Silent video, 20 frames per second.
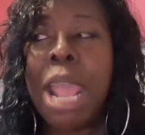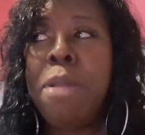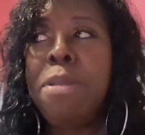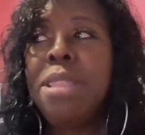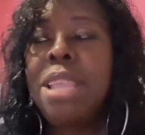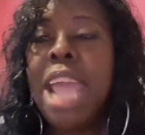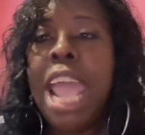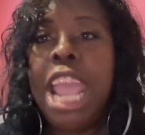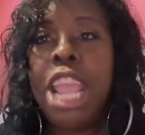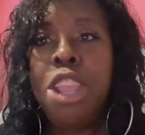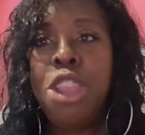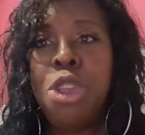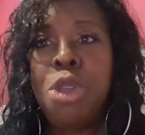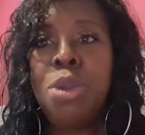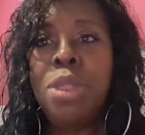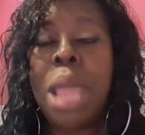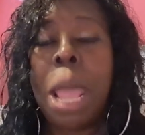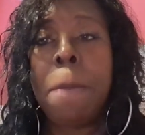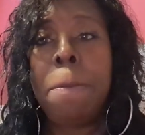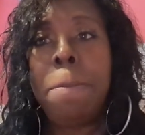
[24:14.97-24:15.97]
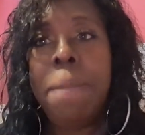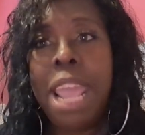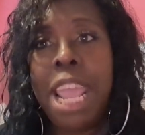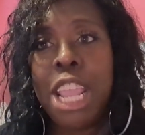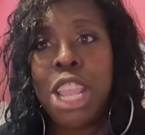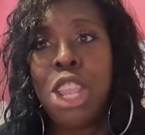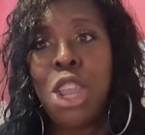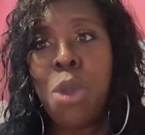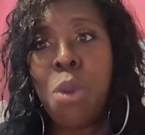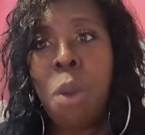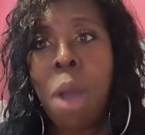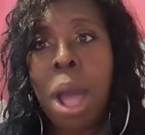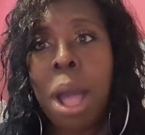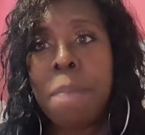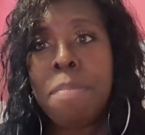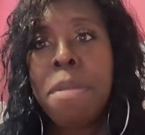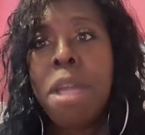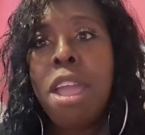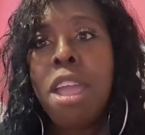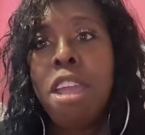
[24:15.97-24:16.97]
And they pick
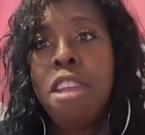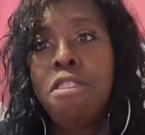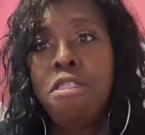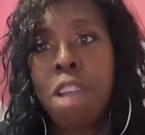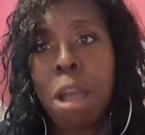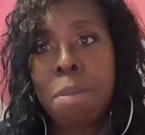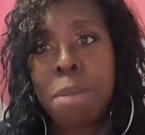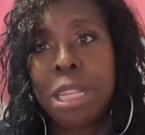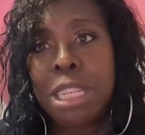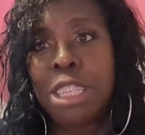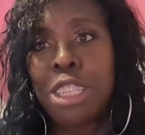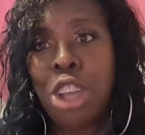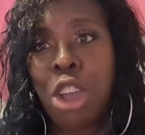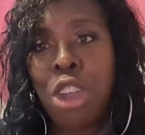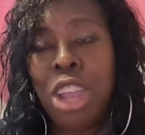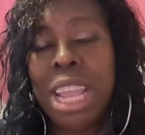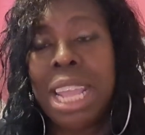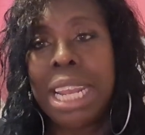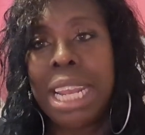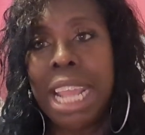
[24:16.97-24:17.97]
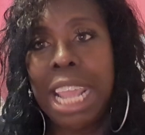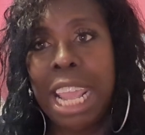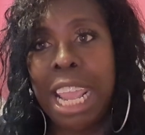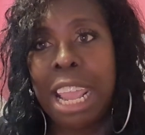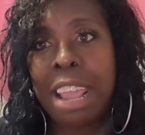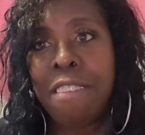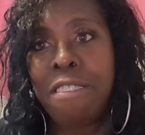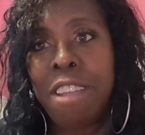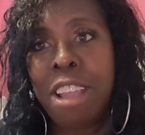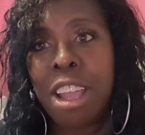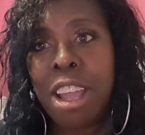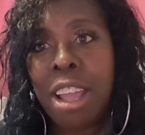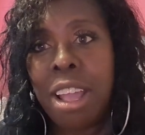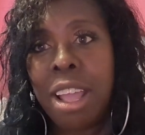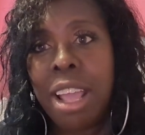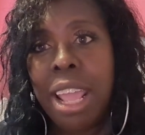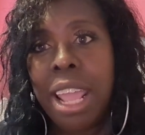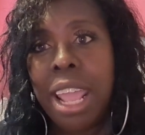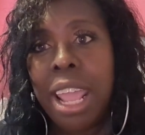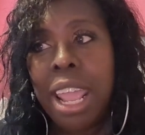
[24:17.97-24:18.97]
you up from a certain
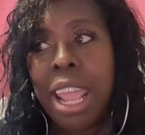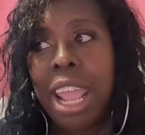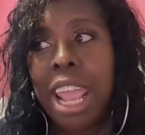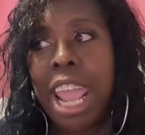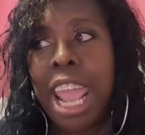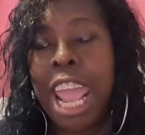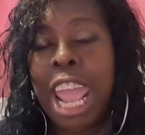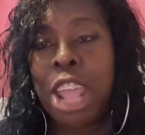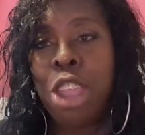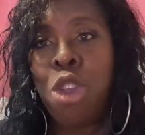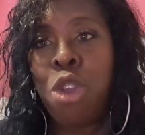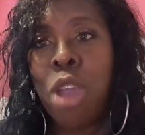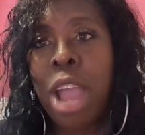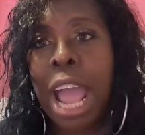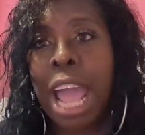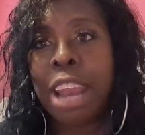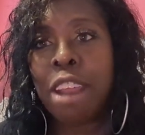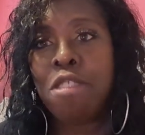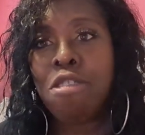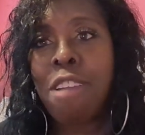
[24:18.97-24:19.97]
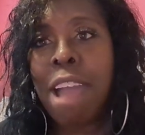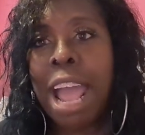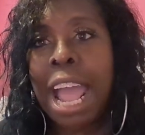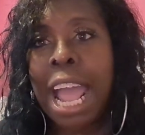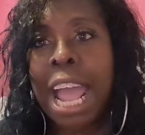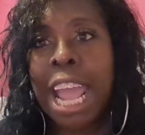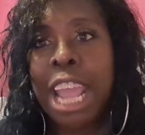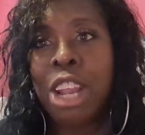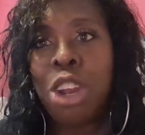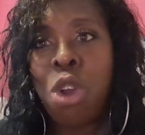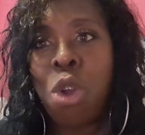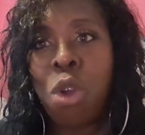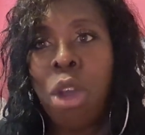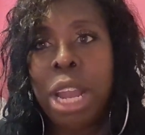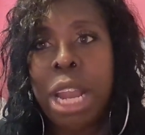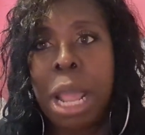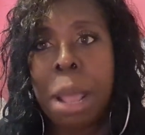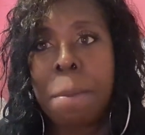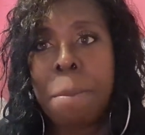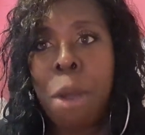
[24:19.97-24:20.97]
area, and you got to
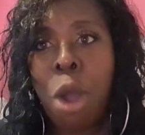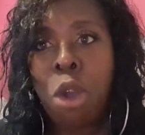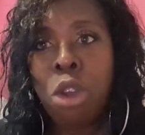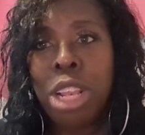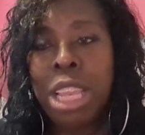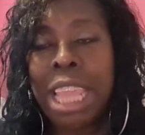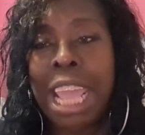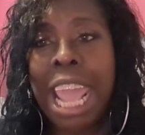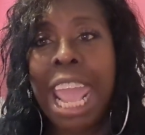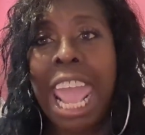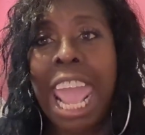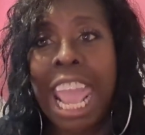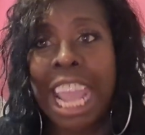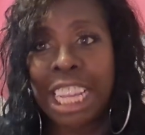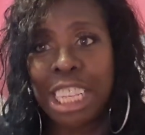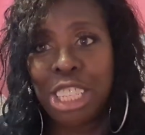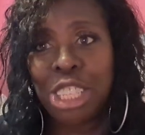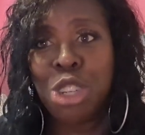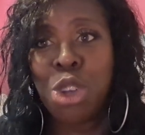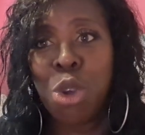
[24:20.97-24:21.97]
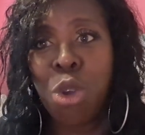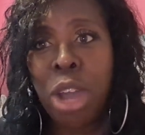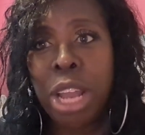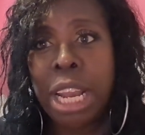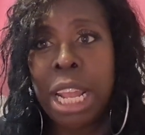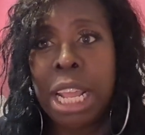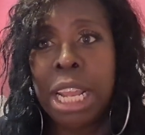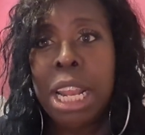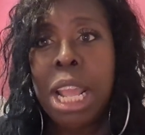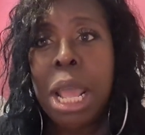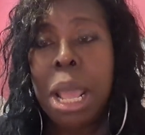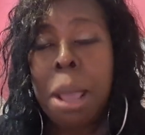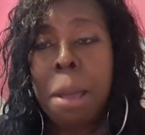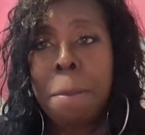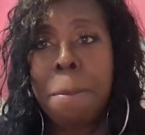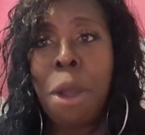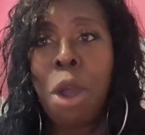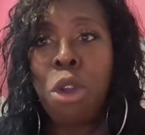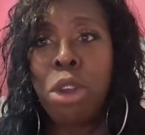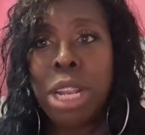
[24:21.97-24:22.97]
ride on their escorted
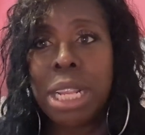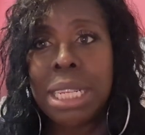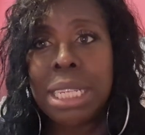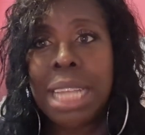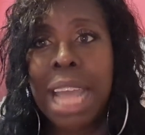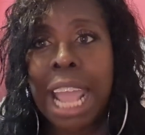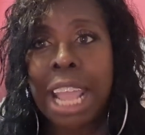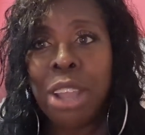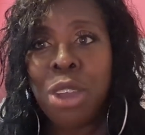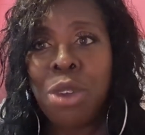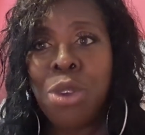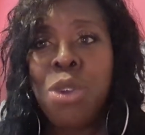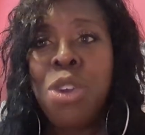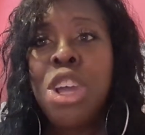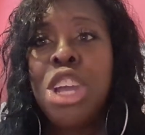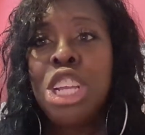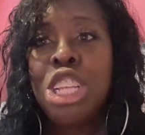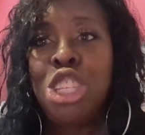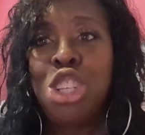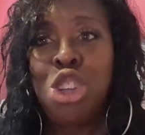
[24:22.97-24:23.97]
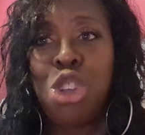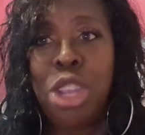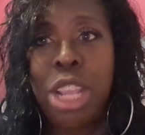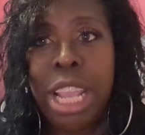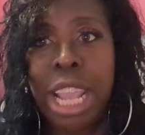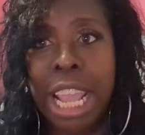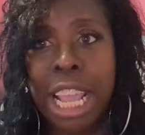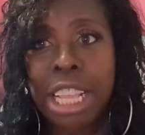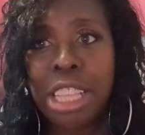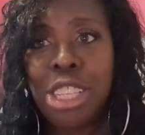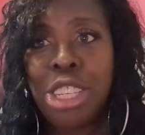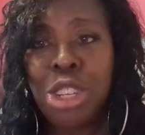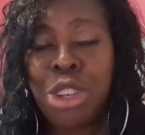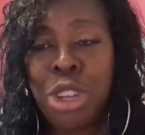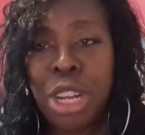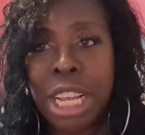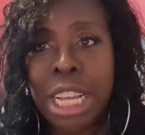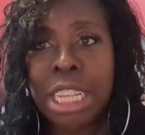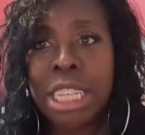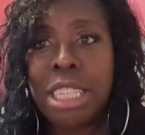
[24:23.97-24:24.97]
motorcycle to
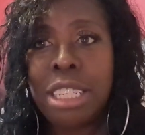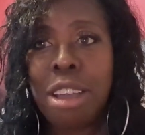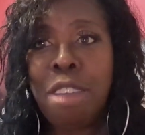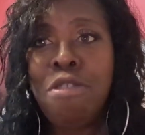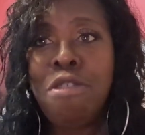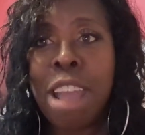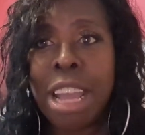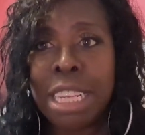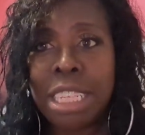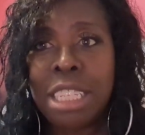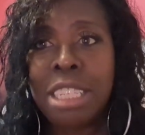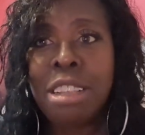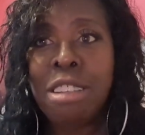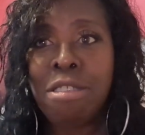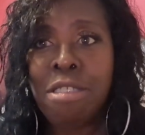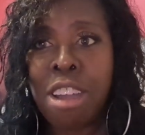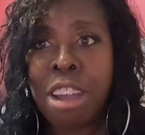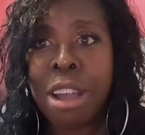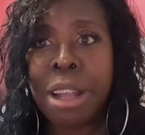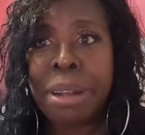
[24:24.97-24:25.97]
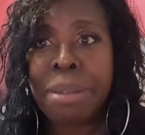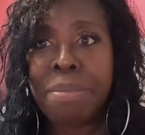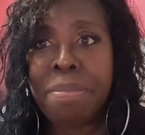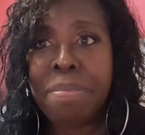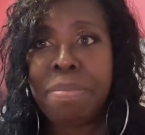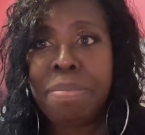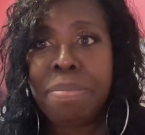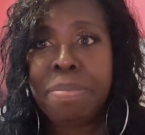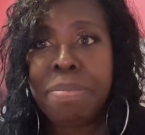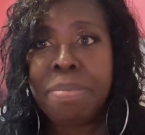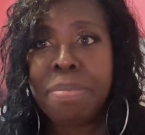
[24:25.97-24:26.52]
get to this restaurant.